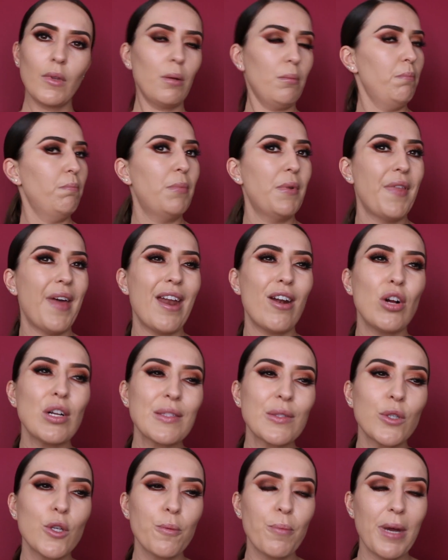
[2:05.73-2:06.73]
But that
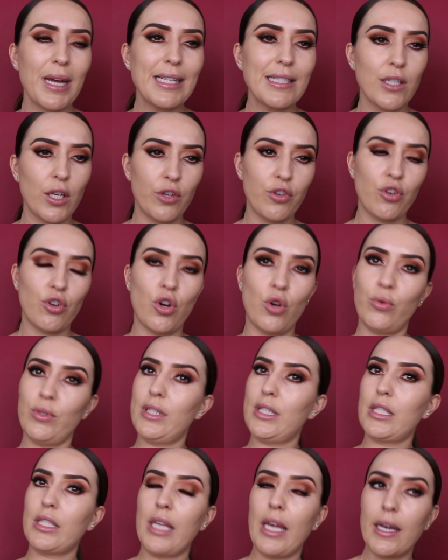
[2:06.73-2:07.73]
also depends on your own
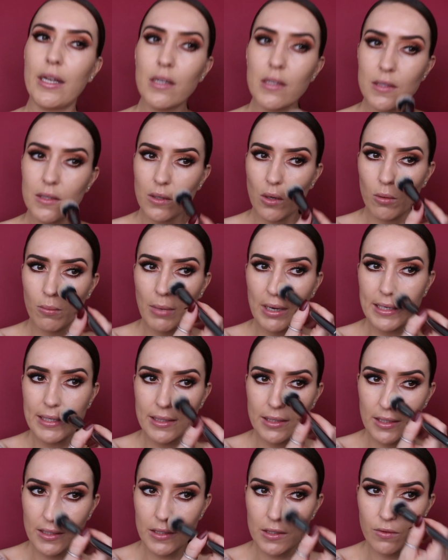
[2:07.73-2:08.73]
skin. So my
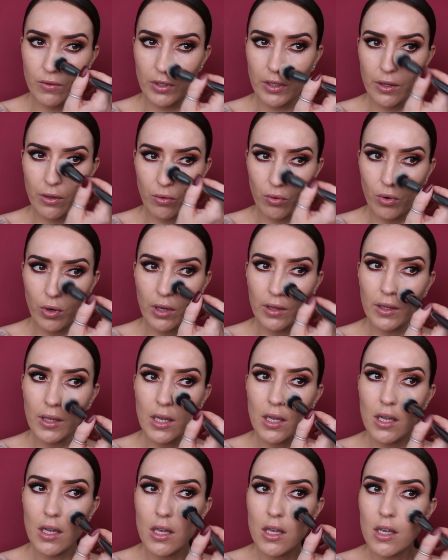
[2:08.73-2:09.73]
skin's really
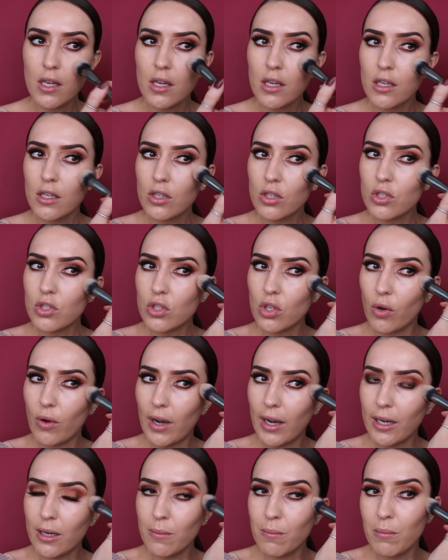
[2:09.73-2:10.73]
oily. So
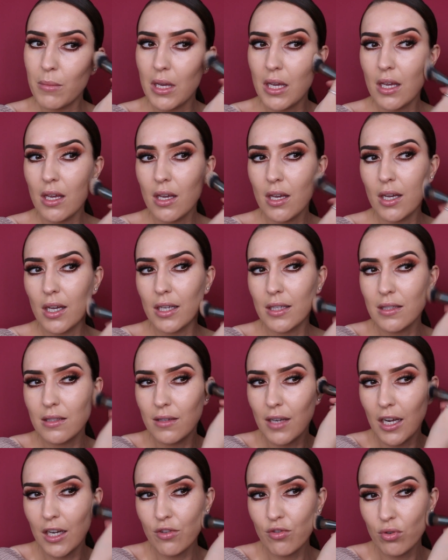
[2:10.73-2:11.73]
on me, it's
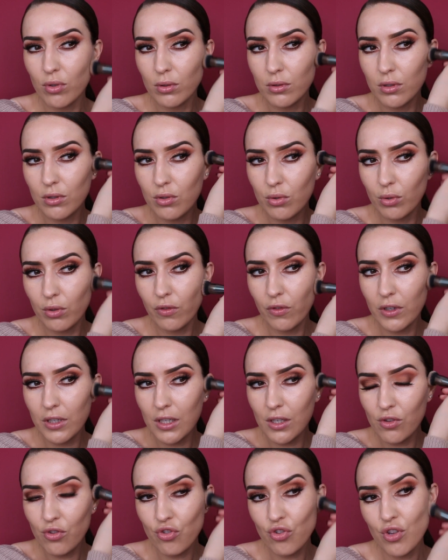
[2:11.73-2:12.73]
natural to dewy
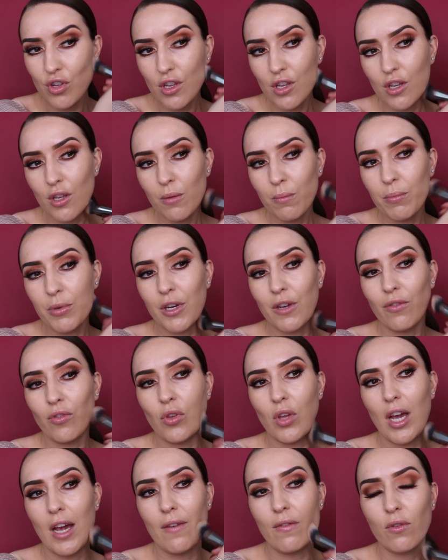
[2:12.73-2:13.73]
finish. But if
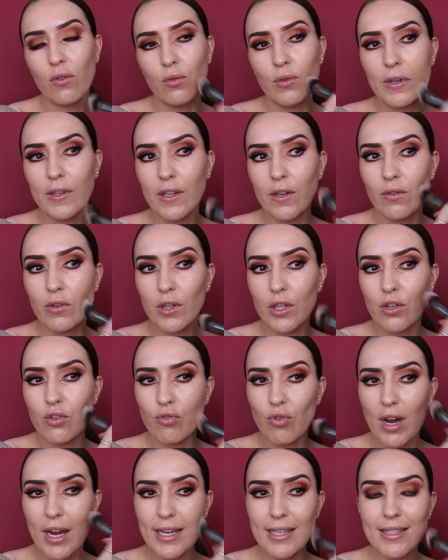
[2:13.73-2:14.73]
you have really
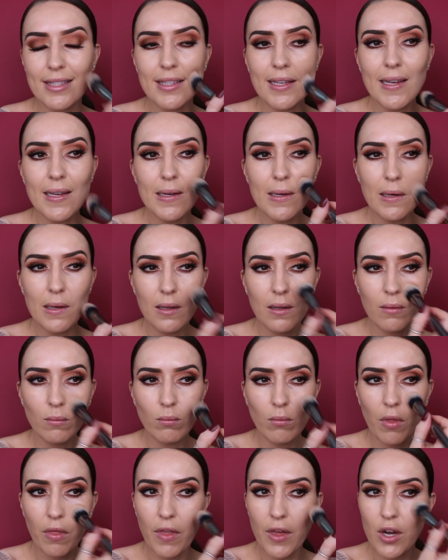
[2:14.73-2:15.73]
dry skin,
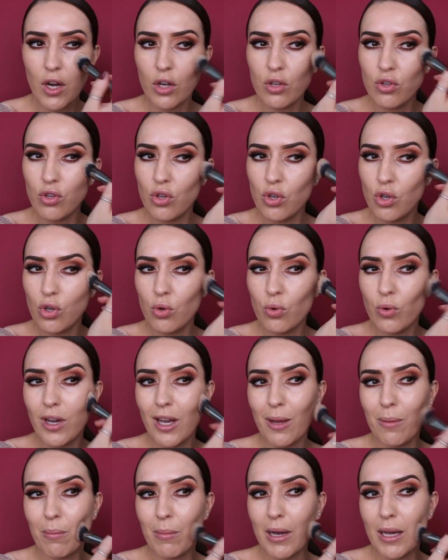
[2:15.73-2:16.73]
then on you,
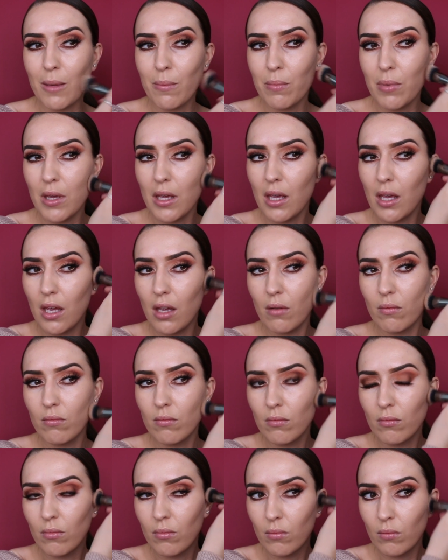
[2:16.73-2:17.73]
it might be
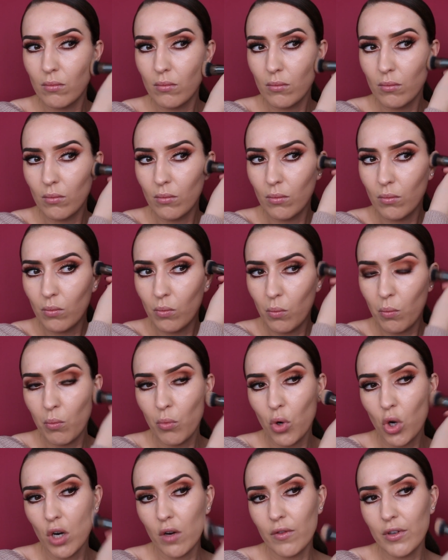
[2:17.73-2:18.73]

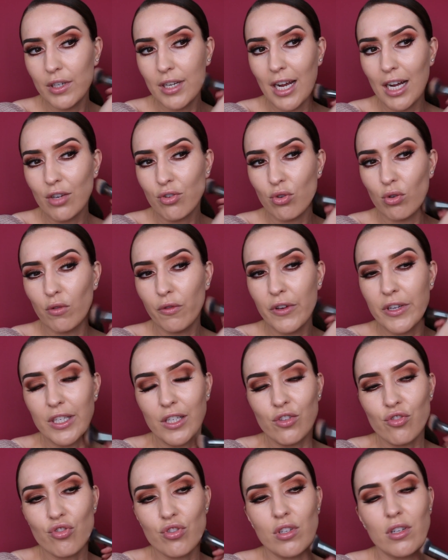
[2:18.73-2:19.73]
more of a natural
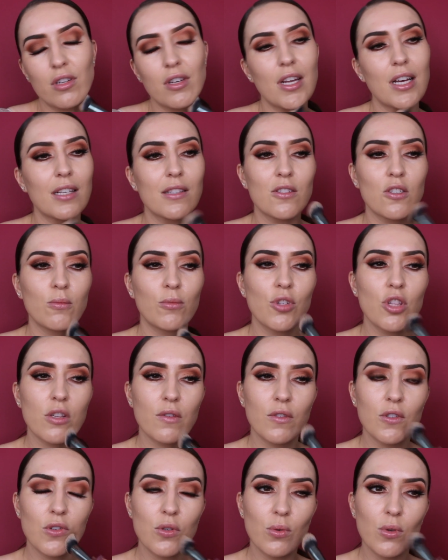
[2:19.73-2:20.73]
finish, not so much
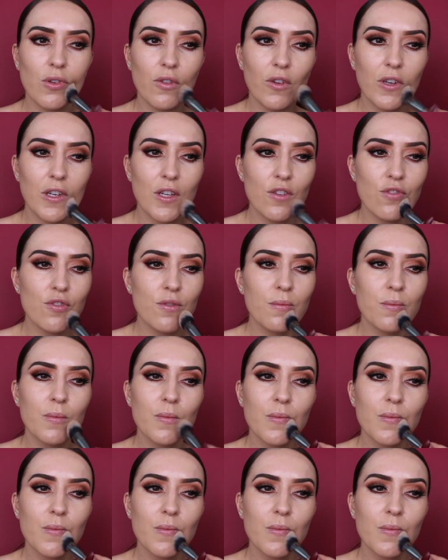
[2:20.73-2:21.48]
of a dewy finish.